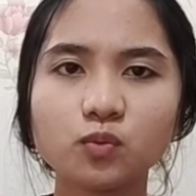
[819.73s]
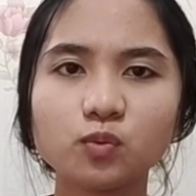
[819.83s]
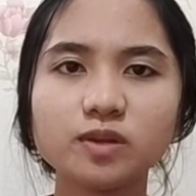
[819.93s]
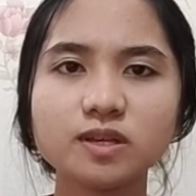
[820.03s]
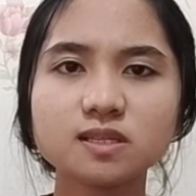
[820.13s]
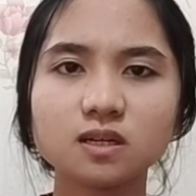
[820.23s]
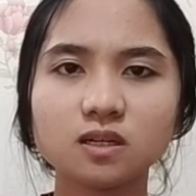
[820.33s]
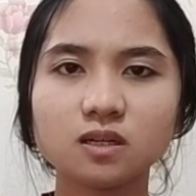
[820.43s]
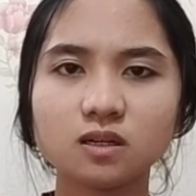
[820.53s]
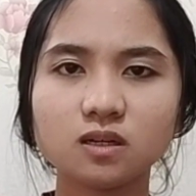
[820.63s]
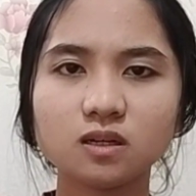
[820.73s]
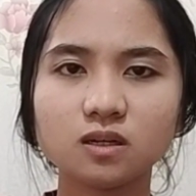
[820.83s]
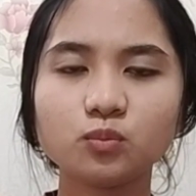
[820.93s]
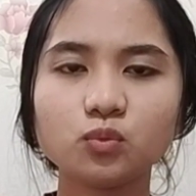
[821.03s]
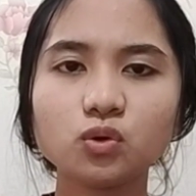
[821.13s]
published
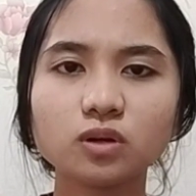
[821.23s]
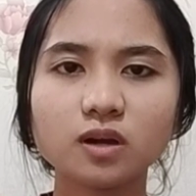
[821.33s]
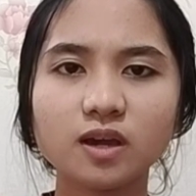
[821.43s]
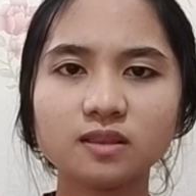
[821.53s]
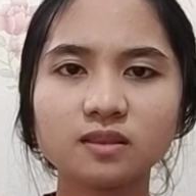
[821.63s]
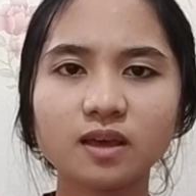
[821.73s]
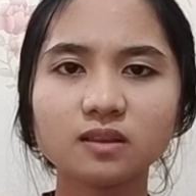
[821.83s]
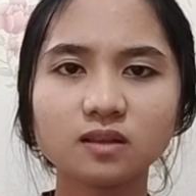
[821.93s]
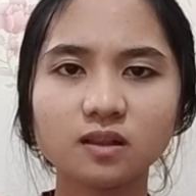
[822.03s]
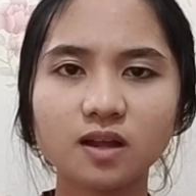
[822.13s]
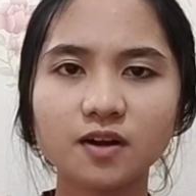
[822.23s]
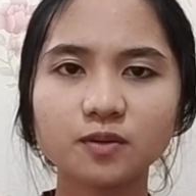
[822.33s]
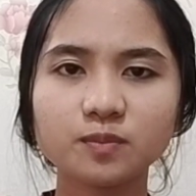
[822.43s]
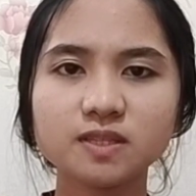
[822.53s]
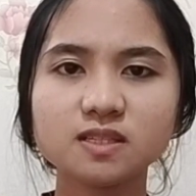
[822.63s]
a book entitled
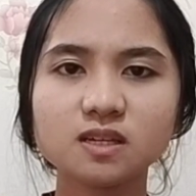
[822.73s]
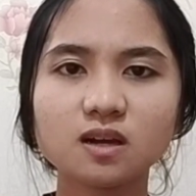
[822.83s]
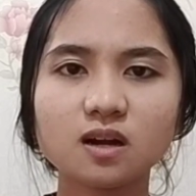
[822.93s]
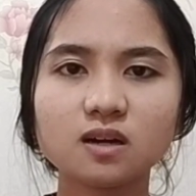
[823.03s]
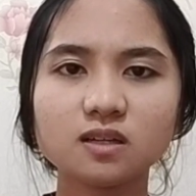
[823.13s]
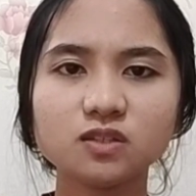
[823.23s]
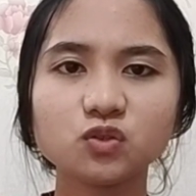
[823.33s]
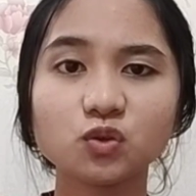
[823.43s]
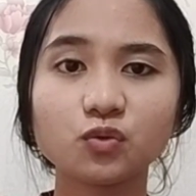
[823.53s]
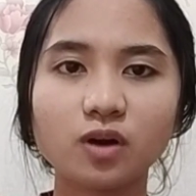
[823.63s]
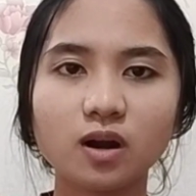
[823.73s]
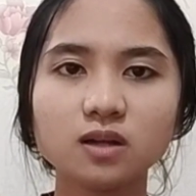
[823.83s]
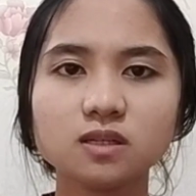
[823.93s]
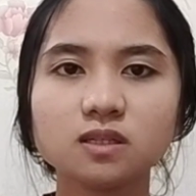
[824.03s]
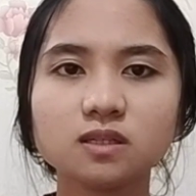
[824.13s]
Arithmetica Integra.